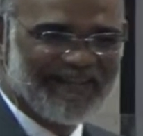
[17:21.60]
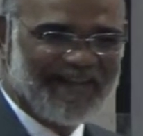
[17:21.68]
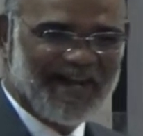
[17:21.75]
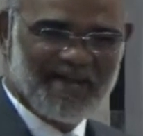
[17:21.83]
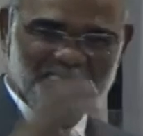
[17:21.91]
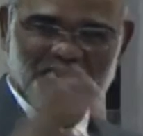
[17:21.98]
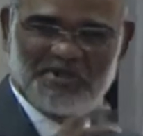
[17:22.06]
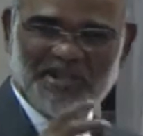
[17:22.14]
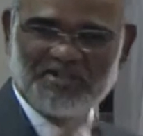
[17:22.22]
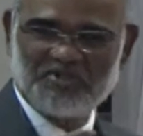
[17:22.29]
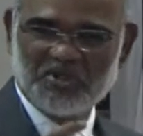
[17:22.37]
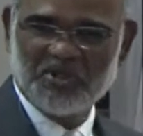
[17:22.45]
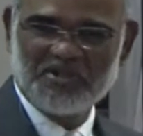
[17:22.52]
I'm going to
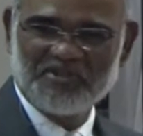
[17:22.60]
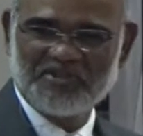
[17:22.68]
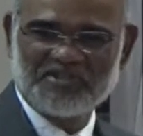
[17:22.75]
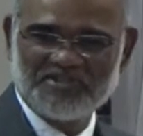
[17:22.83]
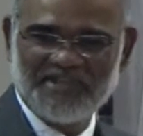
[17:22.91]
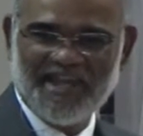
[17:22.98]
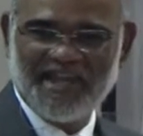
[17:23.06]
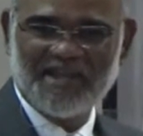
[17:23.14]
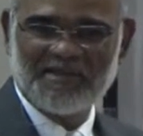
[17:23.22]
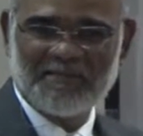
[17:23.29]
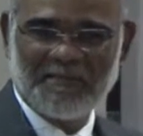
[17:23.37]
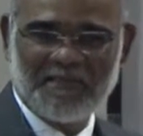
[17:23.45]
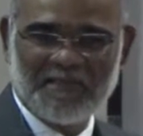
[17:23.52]
enjoy this day,
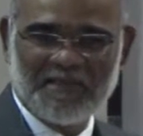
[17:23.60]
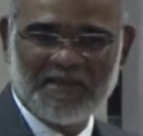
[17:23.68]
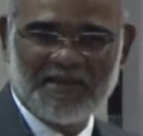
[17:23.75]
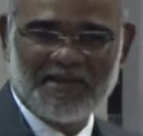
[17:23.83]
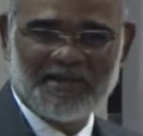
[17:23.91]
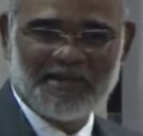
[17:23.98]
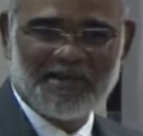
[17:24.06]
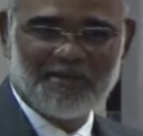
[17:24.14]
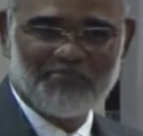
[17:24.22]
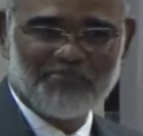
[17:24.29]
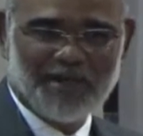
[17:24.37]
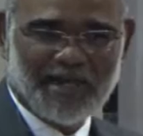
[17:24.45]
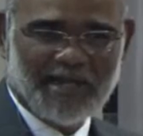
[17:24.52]

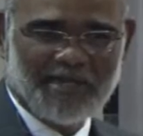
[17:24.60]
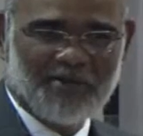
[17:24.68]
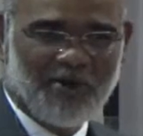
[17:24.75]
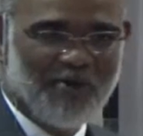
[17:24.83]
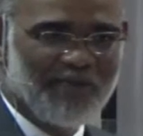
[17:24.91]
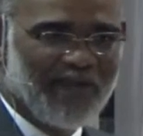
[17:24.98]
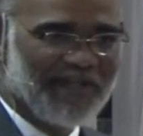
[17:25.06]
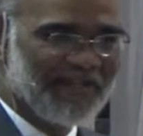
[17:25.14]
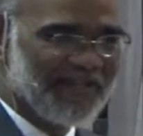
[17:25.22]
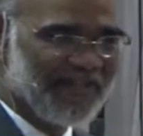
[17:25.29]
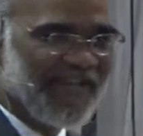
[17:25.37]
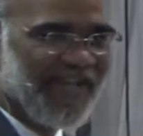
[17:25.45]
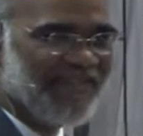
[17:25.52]
but I know that in
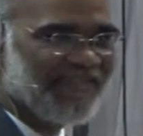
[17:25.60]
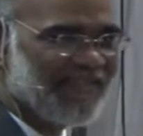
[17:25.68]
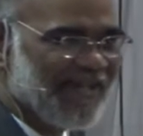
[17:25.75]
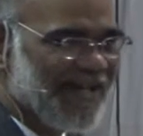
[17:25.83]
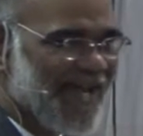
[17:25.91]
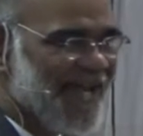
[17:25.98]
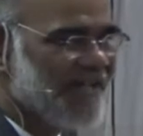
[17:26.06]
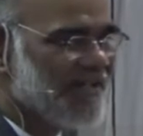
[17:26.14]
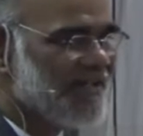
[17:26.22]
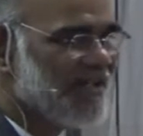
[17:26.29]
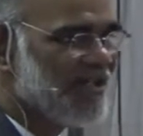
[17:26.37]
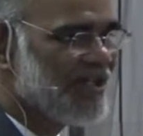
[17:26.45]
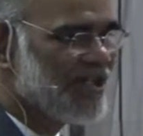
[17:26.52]
the days ahead,
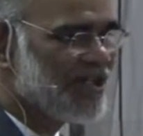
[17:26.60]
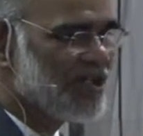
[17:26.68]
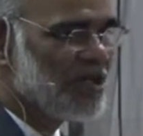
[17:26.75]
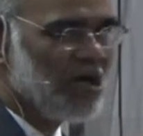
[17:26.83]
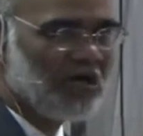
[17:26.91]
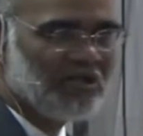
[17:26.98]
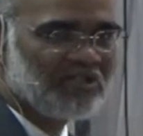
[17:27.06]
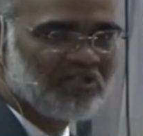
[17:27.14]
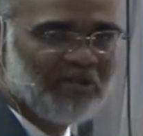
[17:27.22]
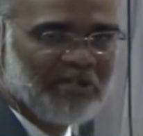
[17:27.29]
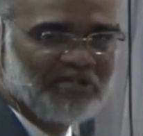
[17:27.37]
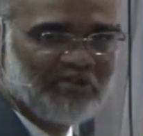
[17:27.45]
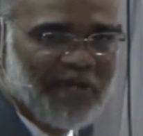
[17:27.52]
God is
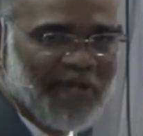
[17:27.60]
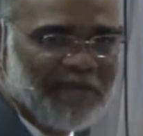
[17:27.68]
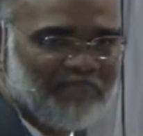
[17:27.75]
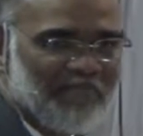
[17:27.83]
going to help